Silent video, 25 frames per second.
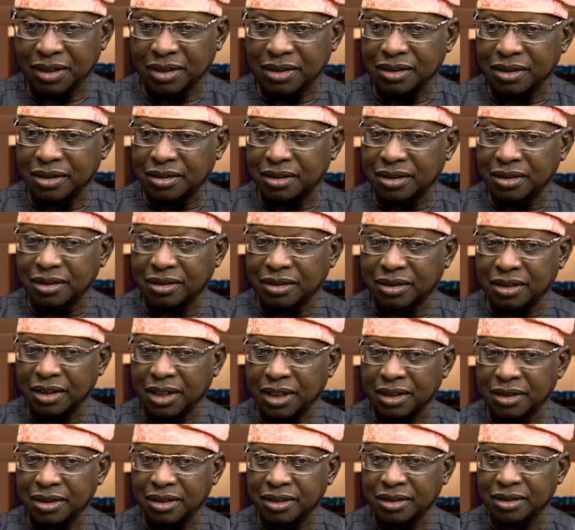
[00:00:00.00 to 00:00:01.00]
it,
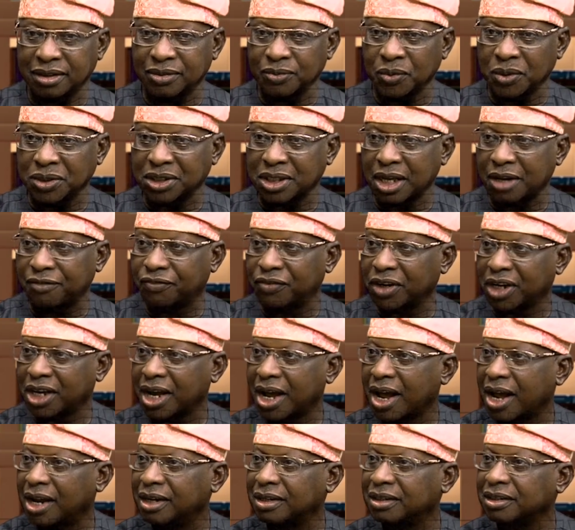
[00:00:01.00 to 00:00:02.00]
it, uh, it's West
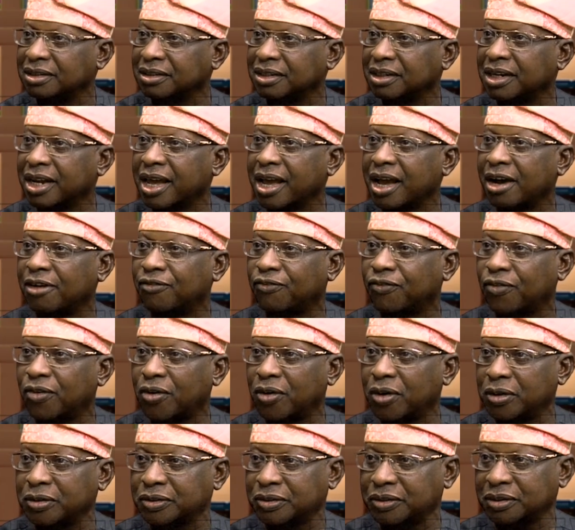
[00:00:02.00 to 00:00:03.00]
African, is it Air
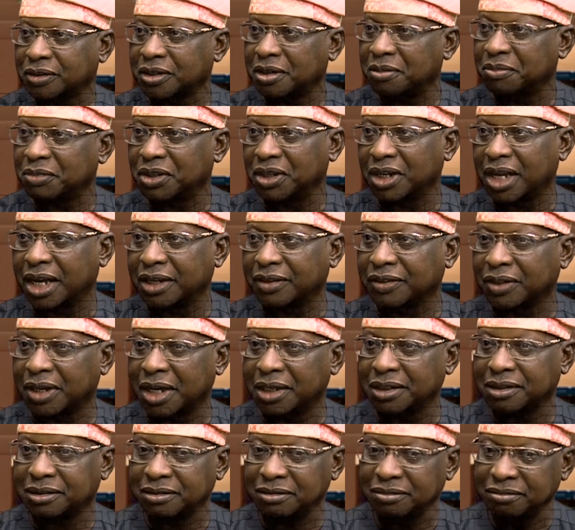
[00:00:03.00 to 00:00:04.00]
Force or something like
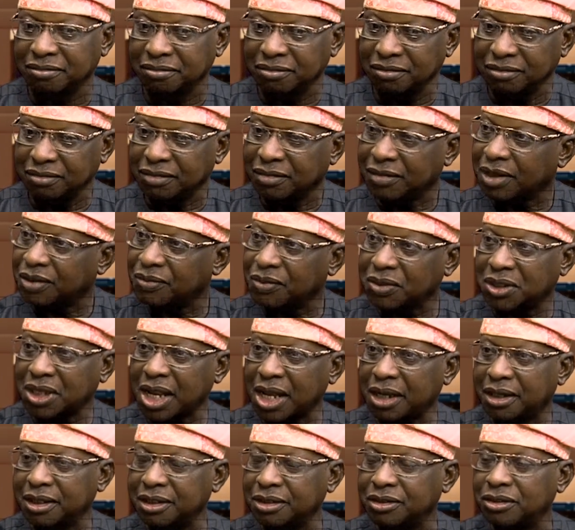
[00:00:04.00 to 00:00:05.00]
that? It
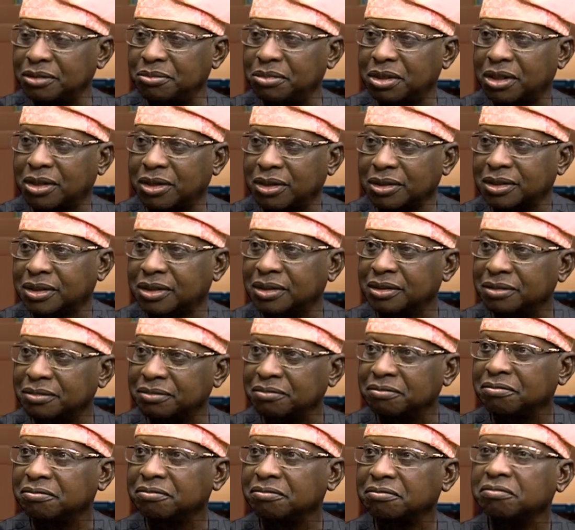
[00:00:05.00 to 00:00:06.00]
was like a joke. And then it
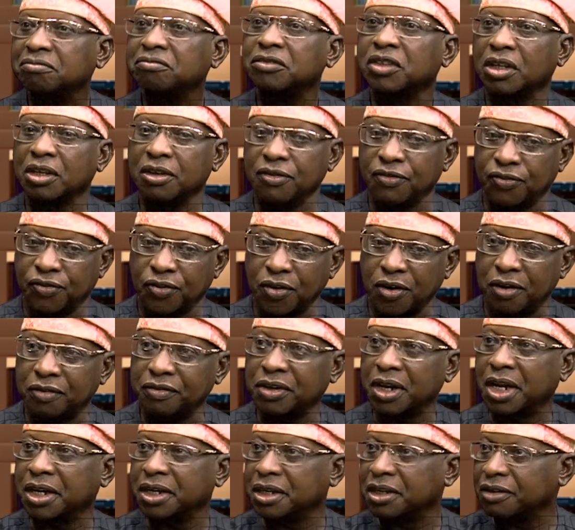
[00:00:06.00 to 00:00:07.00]
then evolved.
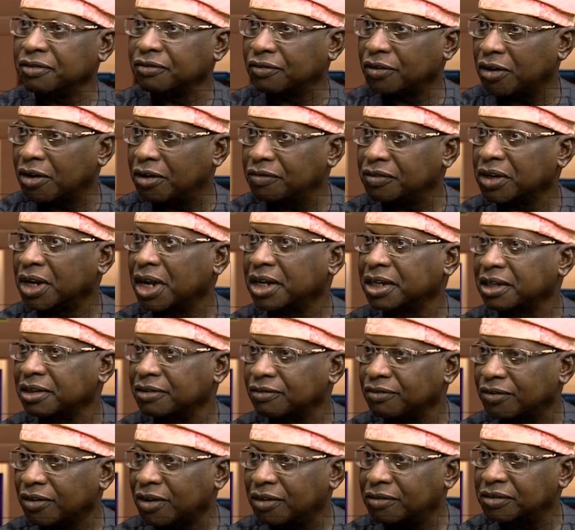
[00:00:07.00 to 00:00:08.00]
Evolved and evolved
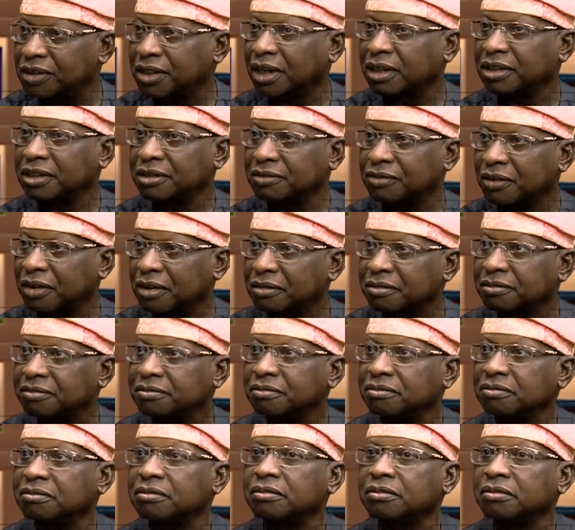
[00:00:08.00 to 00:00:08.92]
and evolved. And then you and had evolved. the